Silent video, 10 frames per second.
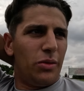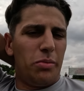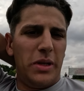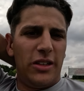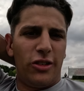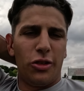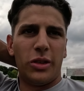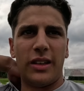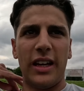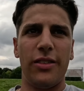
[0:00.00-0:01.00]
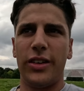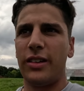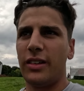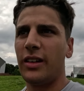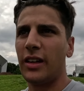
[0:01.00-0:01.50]
Me, Stuart, David,
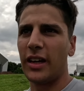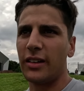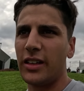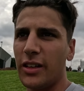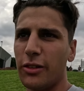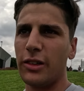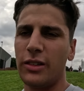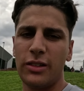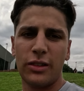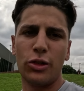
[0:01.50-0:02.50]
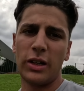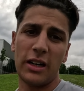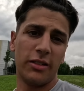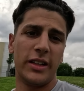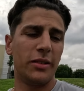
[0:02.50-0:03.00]
and Kieran or
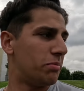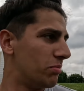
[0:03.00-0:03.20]
Harry.